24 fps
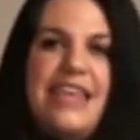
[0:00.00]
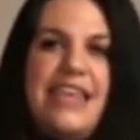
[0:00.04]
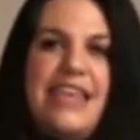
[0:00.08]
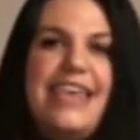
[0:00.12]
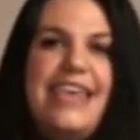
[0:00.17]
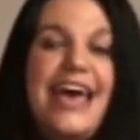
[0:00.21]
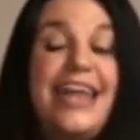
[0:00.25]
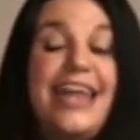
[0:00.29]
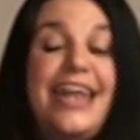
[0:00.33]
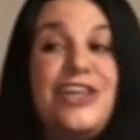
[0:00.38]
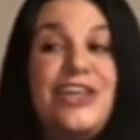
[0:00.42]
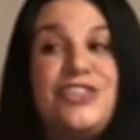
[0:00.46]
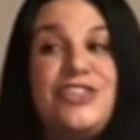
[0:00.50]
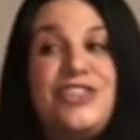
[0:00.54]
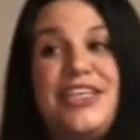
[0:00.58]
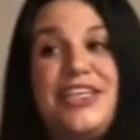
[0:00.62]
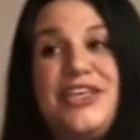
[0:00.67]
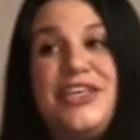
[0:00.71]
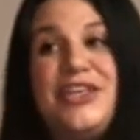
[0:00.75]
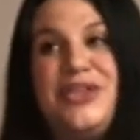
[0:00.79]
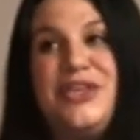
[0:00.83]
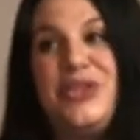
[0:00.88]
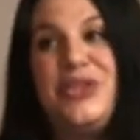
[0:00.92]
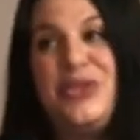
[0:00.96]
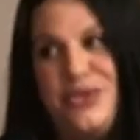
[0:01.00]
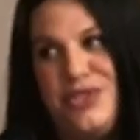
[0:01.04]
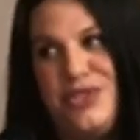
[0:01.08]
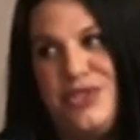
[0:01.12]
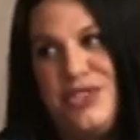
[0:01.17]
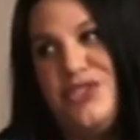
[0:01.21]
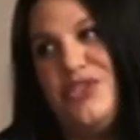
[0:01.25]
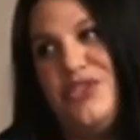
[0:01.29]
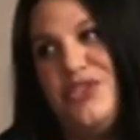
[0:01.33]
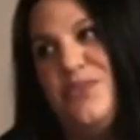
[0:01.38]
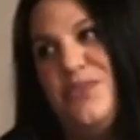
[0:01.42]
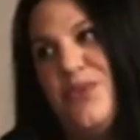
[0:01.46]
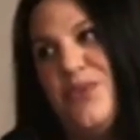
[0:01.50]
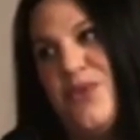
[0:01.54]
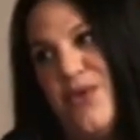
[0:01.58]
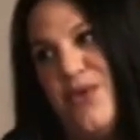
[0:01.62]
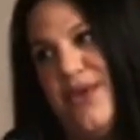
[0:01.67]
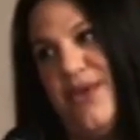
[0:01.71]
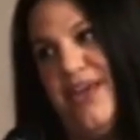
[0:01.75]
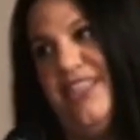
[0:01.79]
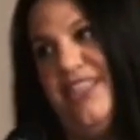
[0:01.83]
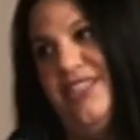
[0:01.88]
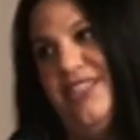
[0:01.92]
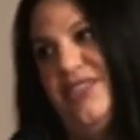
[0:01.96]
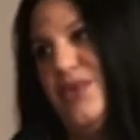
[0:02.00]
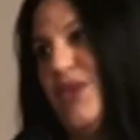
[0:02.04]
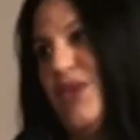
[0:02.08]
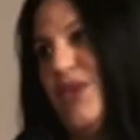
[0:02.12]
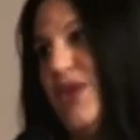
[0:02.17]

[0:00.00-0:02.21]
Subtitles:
That actually loses you points